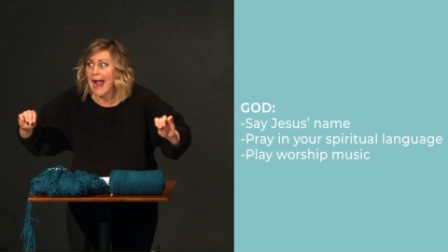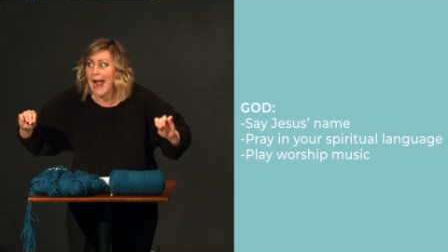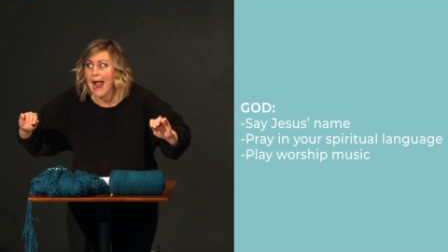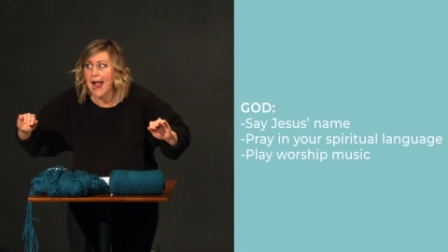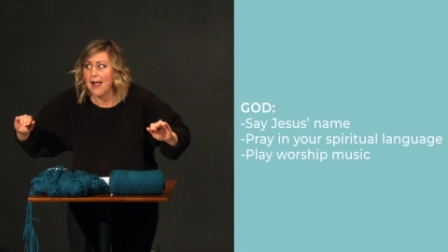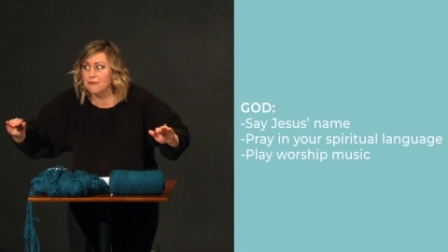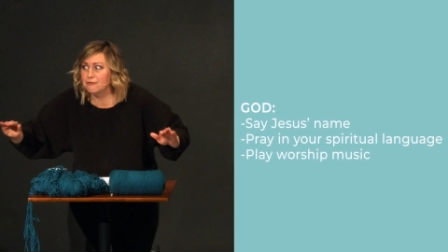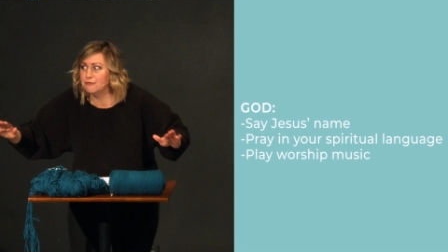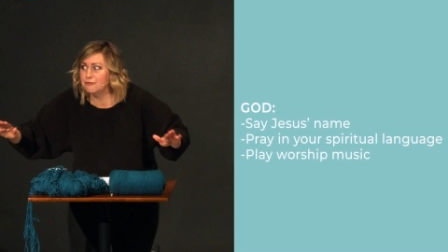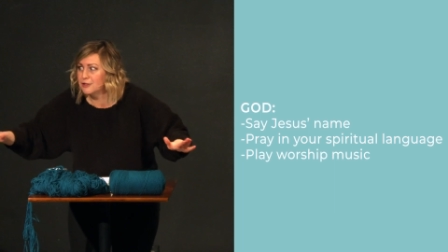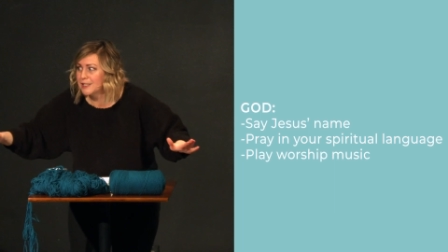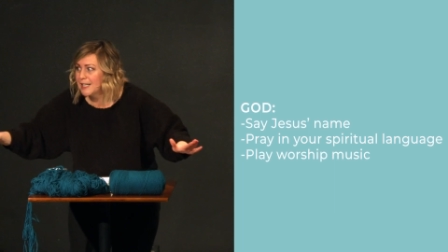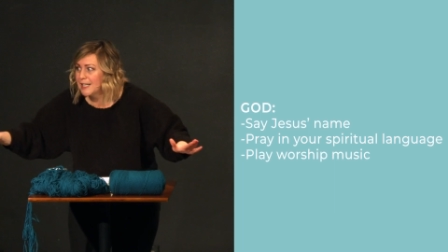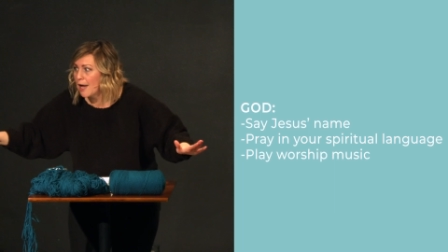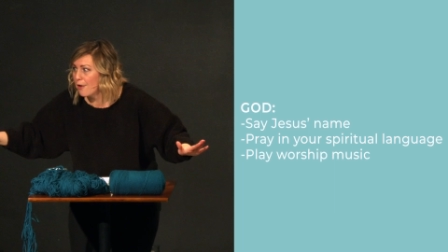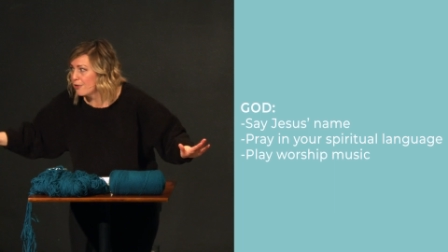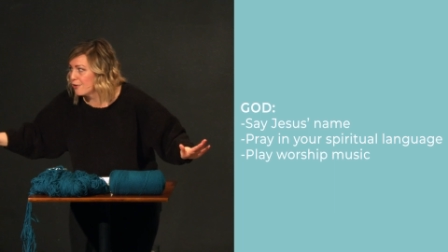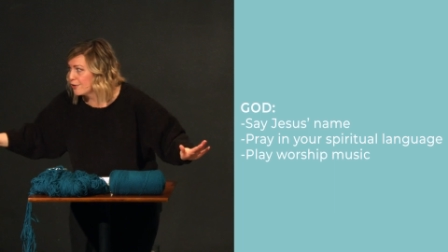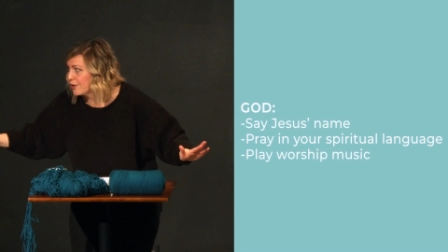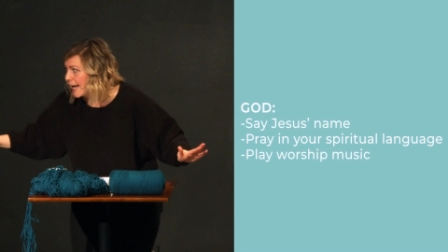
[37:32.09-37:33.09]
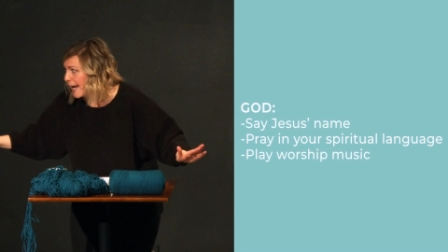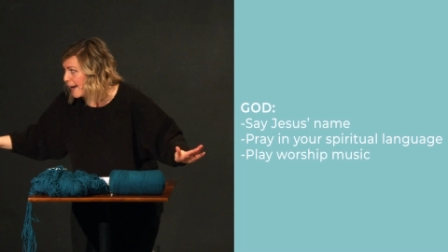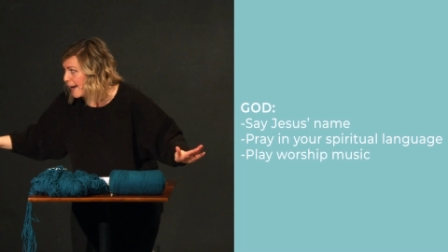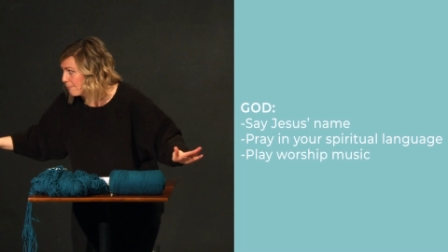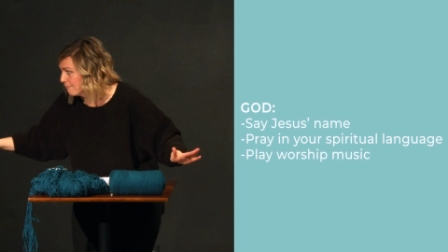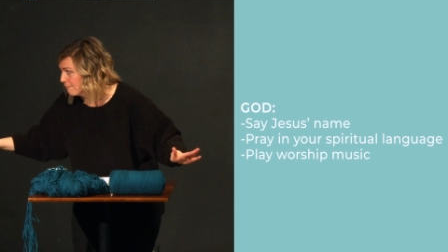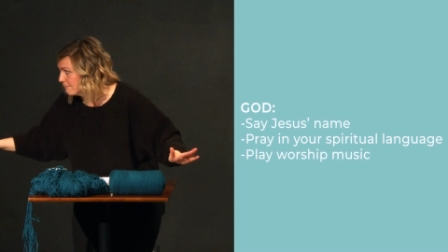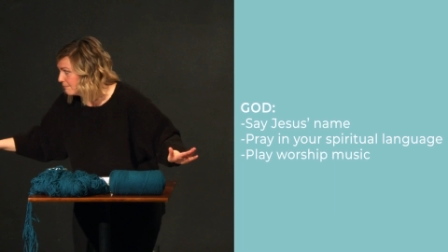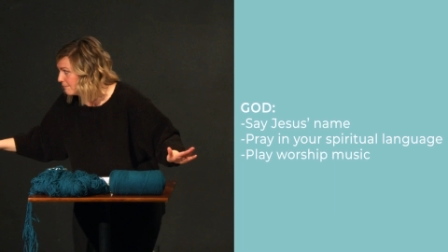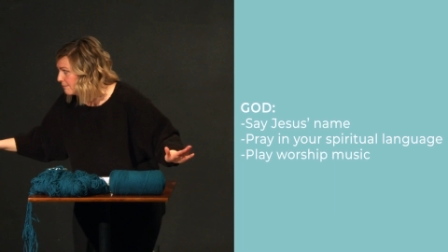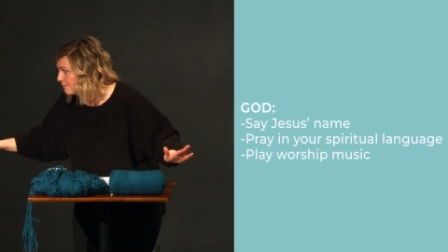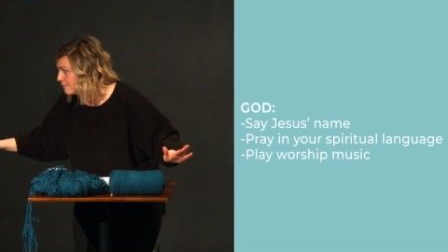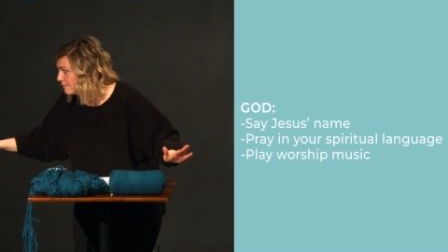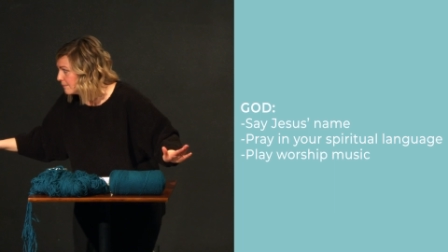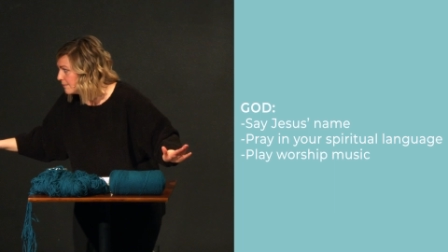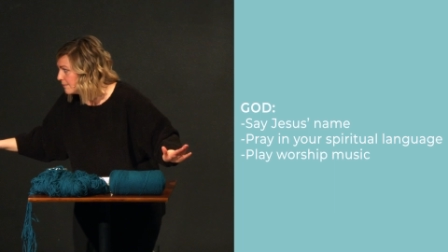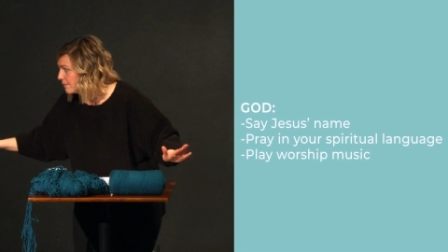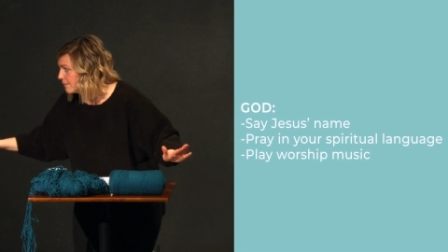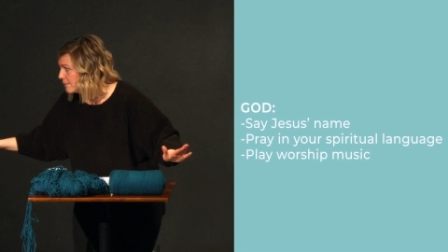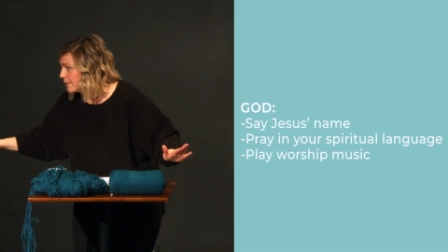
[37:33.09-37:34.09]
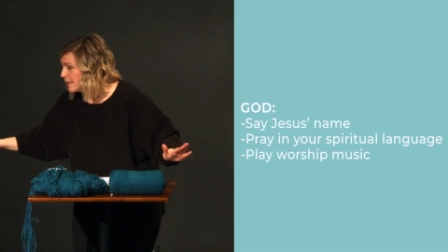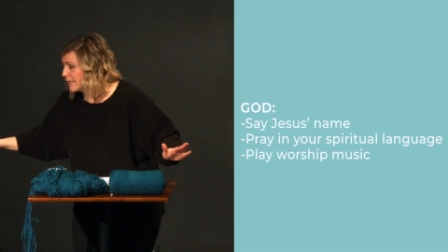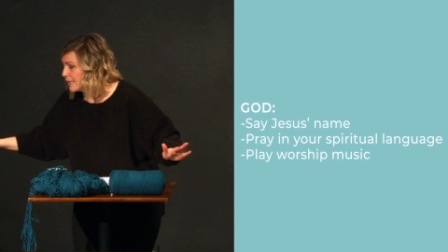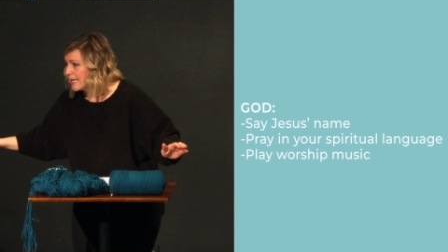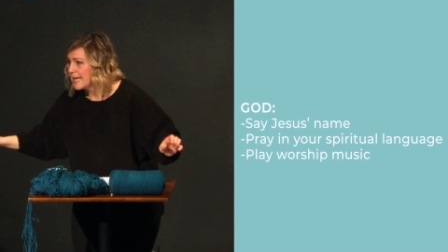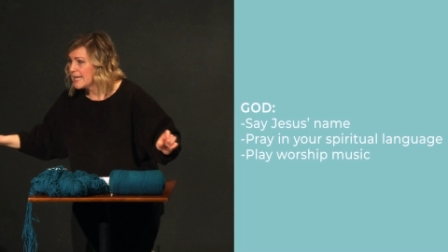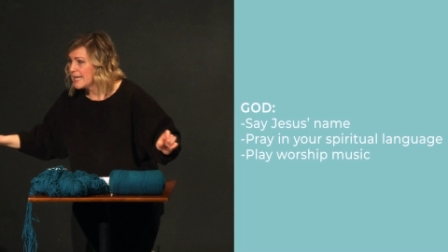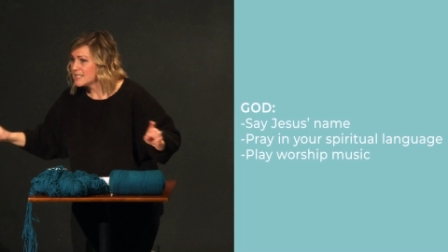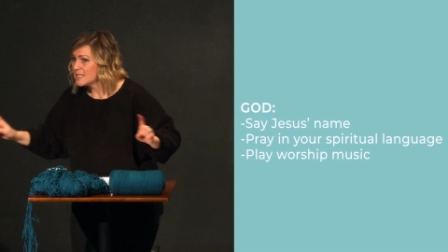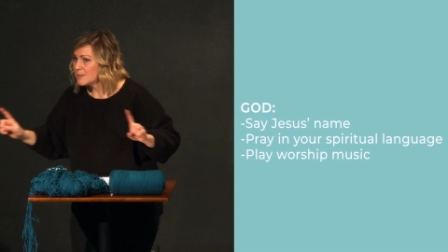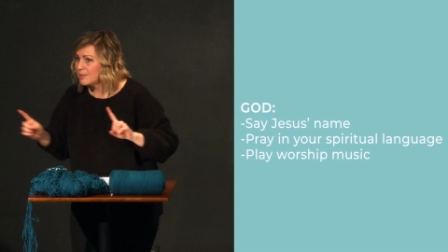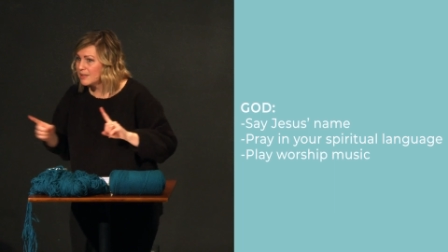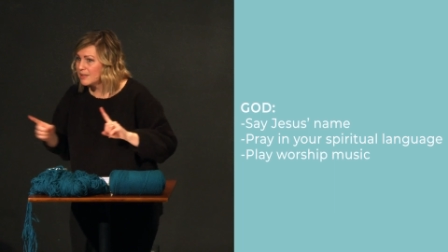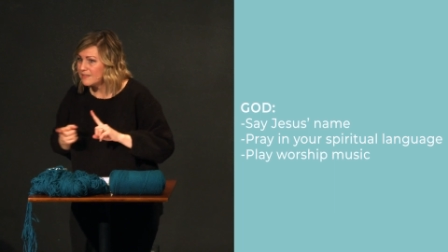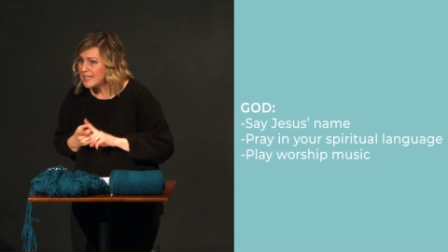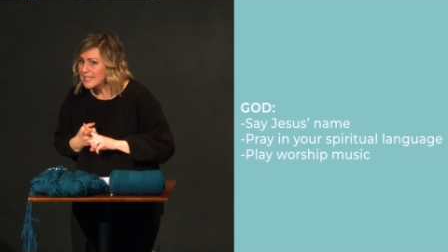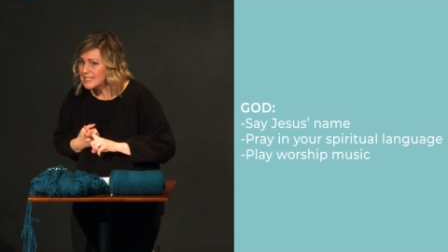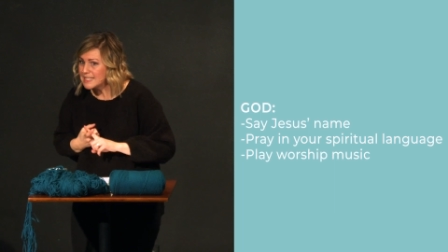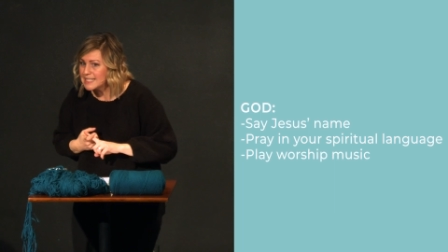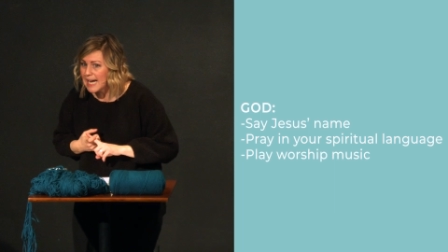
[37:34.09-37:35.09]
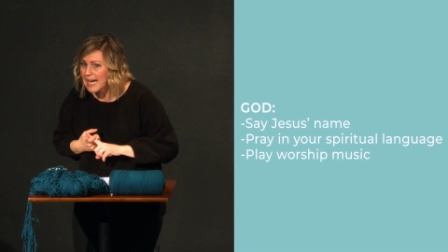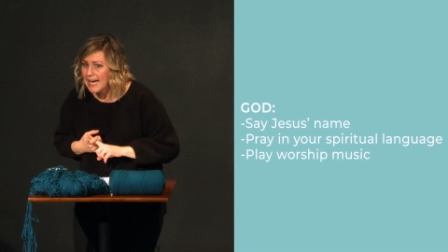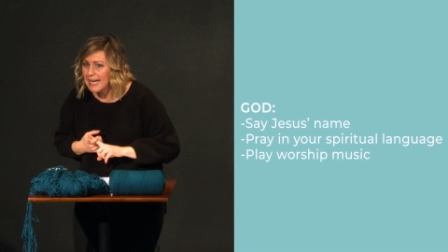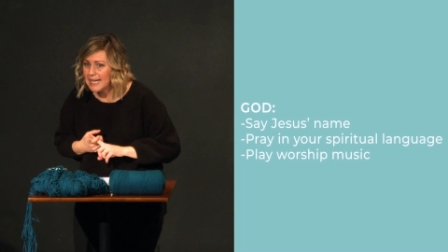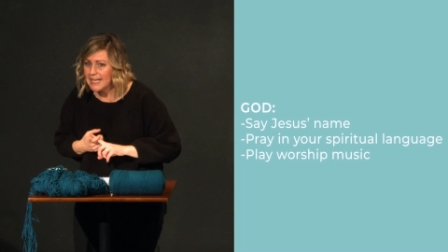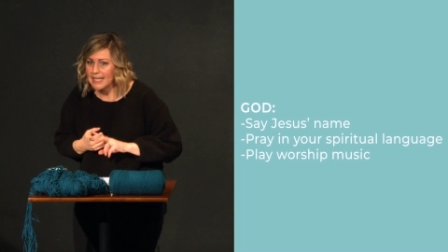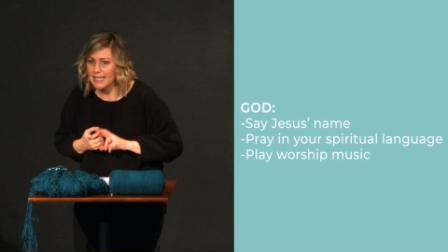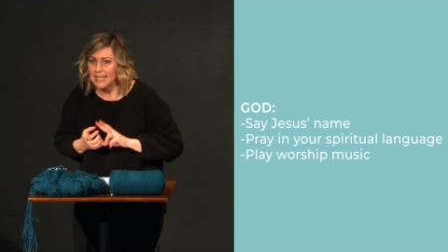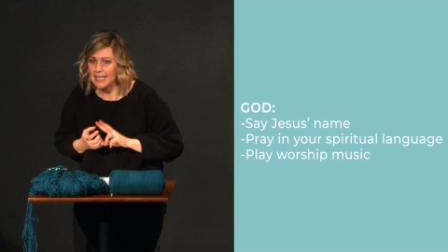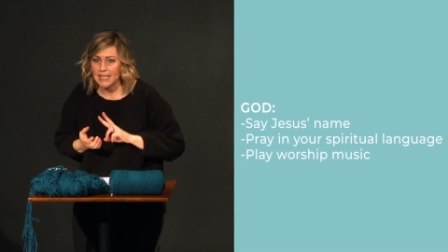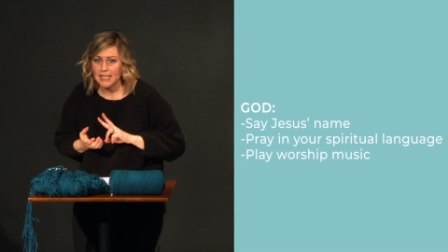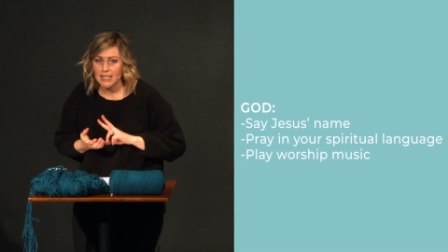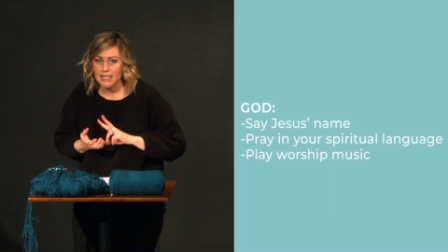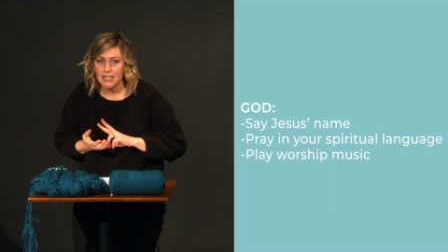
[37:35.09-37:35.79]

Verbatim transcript: every other name. It's above anxiety.